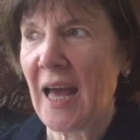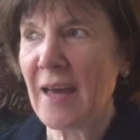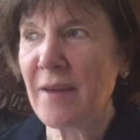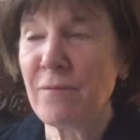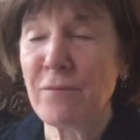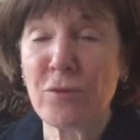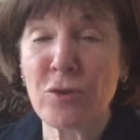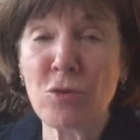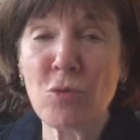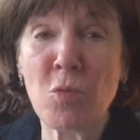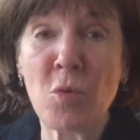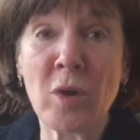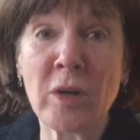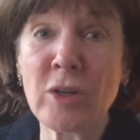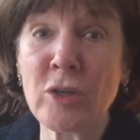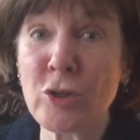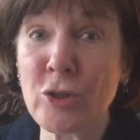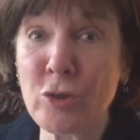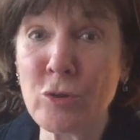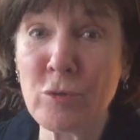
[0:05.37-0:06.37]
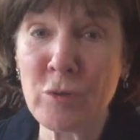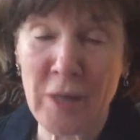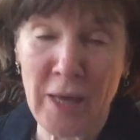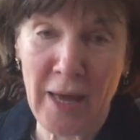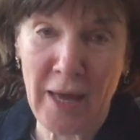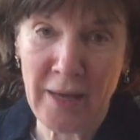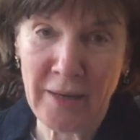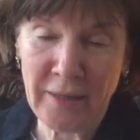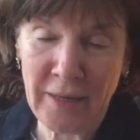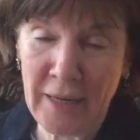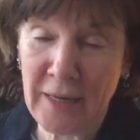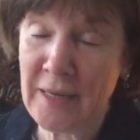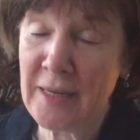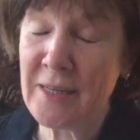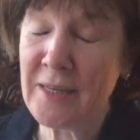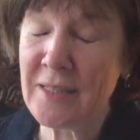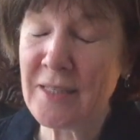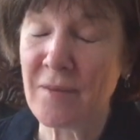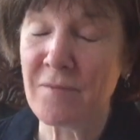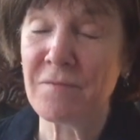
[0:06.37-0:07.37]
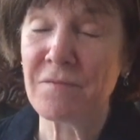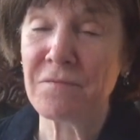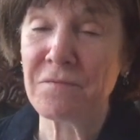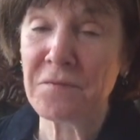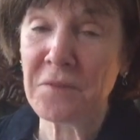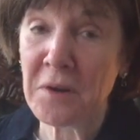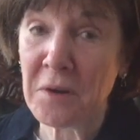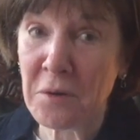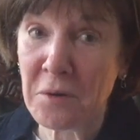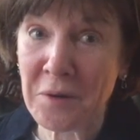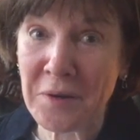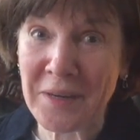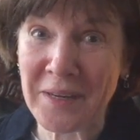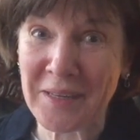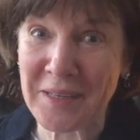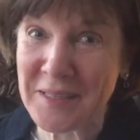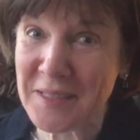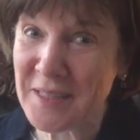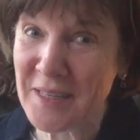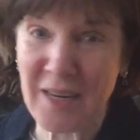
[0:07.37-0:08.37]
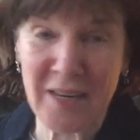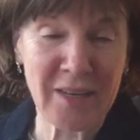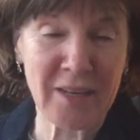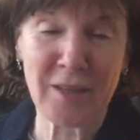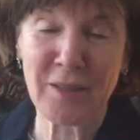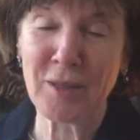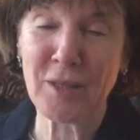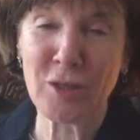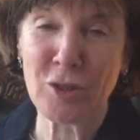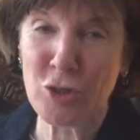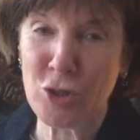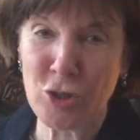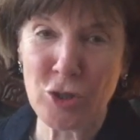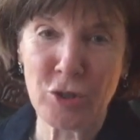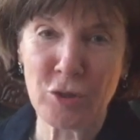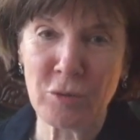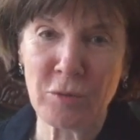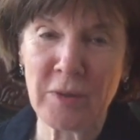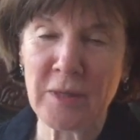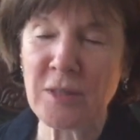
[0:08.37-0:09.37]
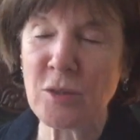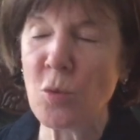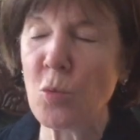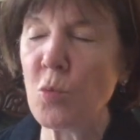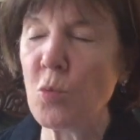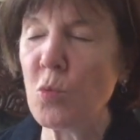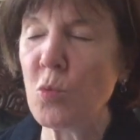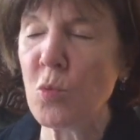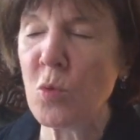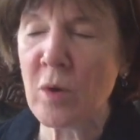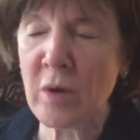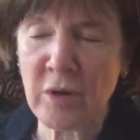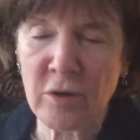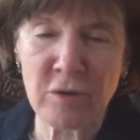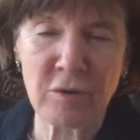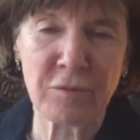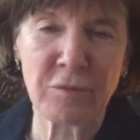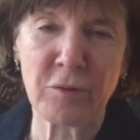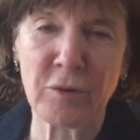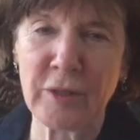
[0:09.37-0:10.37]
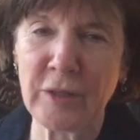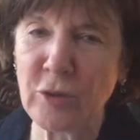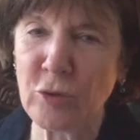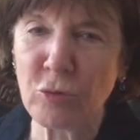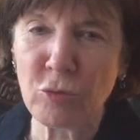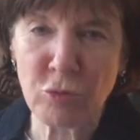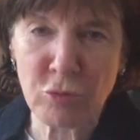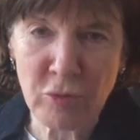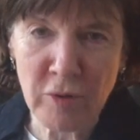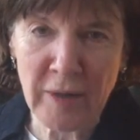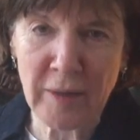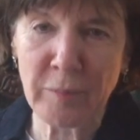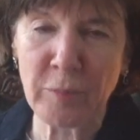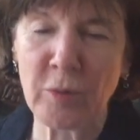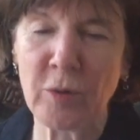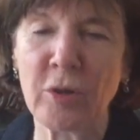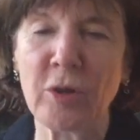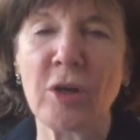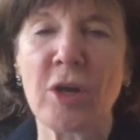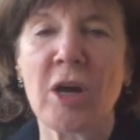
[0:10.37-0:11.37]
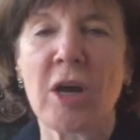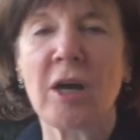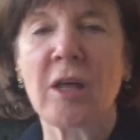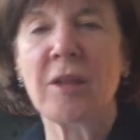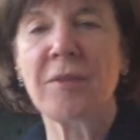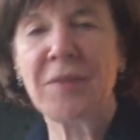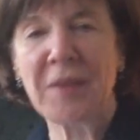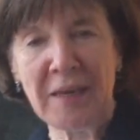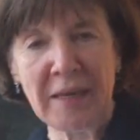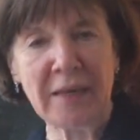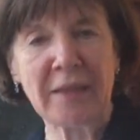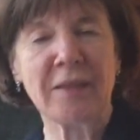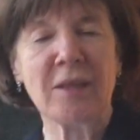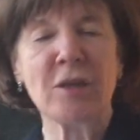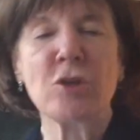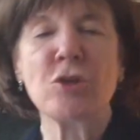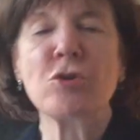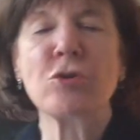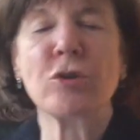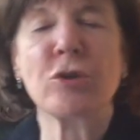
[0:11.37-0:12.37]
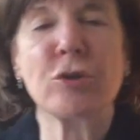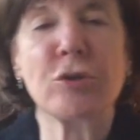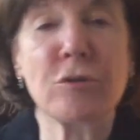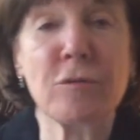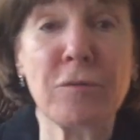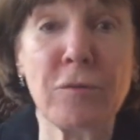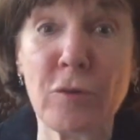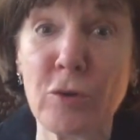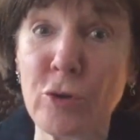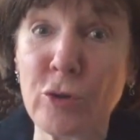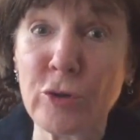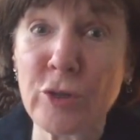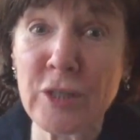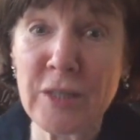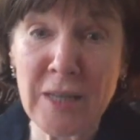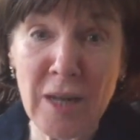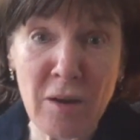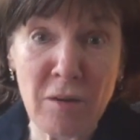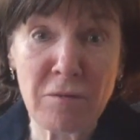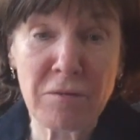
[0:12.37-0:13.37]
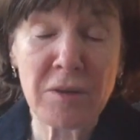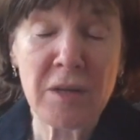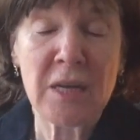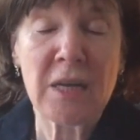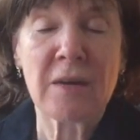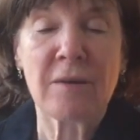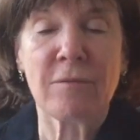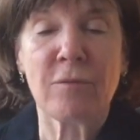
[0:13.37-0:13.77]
If you want to do that, and it is a very exciting thing to do, it's a wonderful, incredible thing that you can do for yourself,